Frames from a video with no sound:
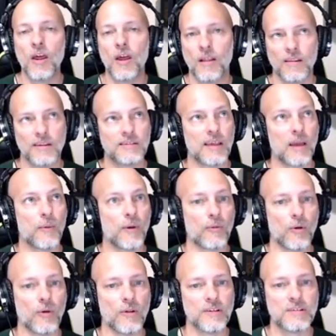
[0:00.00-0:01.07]
Let's say we
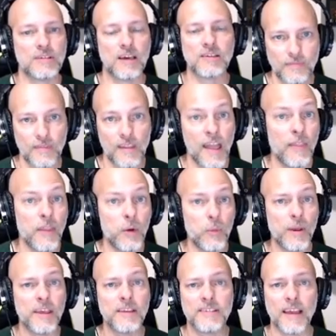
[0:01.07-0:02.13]
roll a 6, and, we, and then we
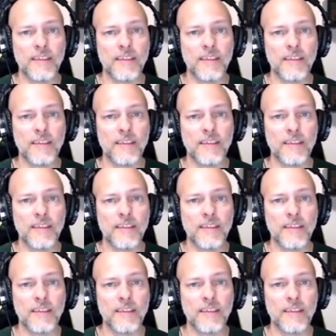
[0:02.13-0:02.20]
could take